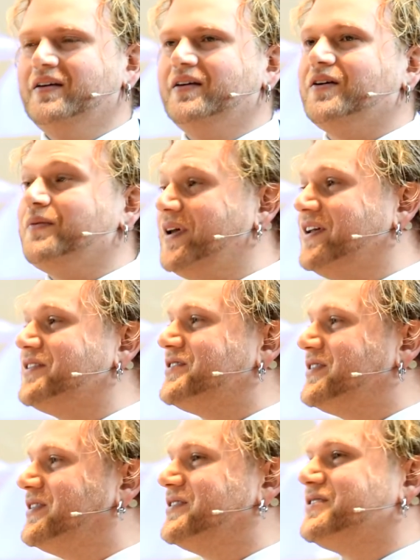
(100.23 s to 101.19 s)
your
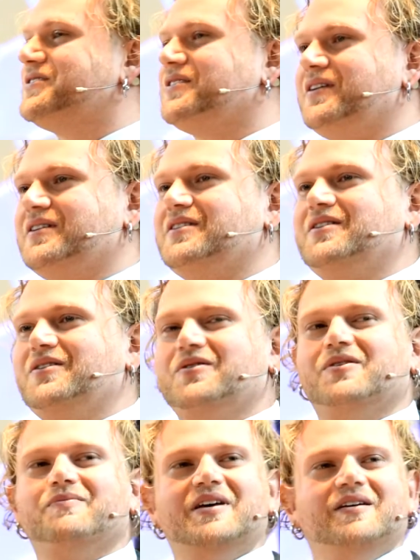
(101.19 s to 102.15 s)
ministers, continue
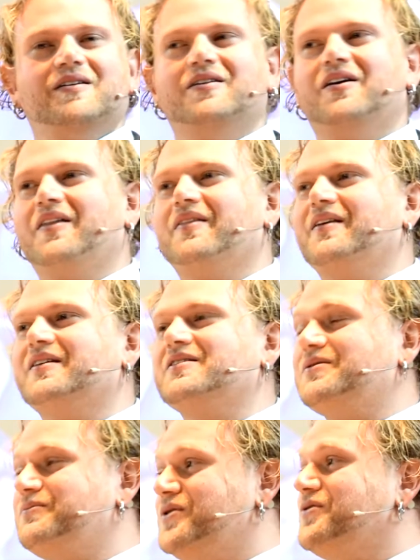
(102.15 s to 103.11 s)
to build on
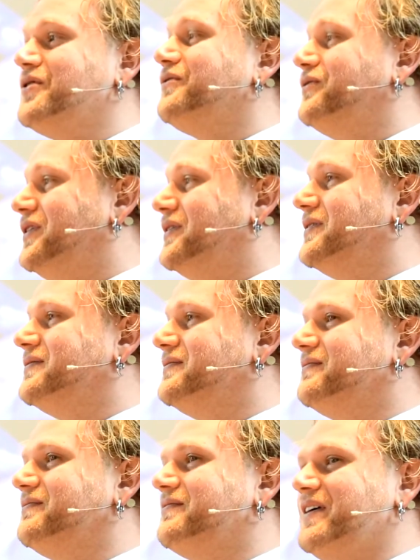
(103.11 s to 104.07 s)
this beautiful
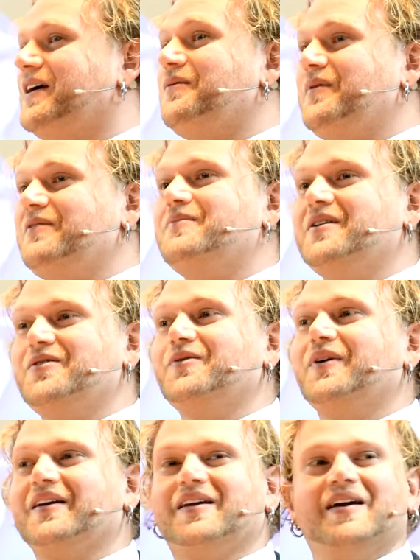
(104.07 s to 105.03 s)
thing we've been
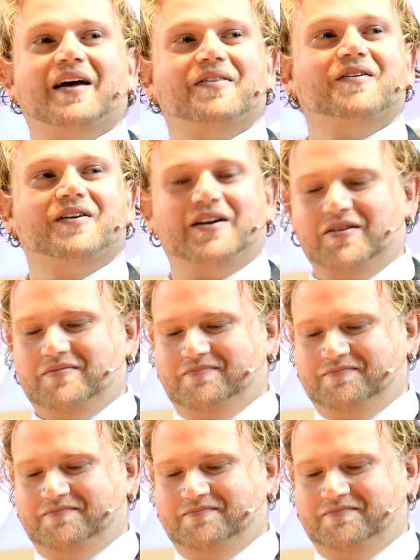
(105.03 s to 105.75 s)
doing together here.